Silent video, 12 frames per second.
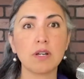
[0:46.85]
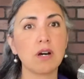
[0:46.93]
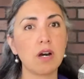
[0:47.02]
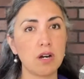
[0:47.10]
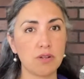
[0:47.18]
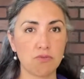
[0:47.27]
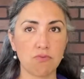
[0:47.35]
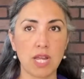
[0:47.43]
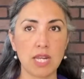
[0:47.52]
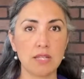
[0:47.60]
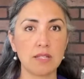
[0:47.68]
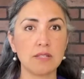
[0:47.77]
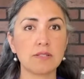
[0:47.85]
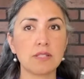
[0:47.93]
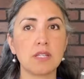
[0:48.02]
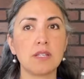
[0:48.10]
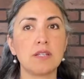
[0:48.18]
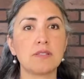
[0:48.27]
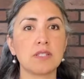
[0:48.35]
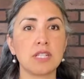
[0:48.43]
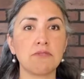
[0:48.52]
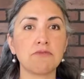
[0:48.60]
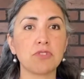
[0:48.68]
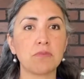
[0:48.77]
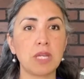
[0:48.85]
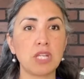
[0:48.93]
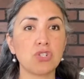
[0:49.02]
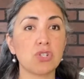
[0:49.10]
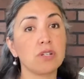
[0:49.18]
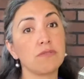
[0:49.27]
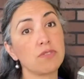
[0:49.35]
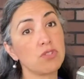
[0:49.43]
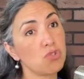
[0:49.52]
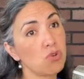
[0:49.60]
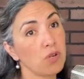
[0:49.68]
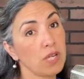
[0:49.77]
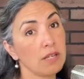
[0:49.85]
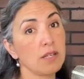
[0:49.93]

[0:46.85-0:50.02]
Arthritis is an inflammation of the joint.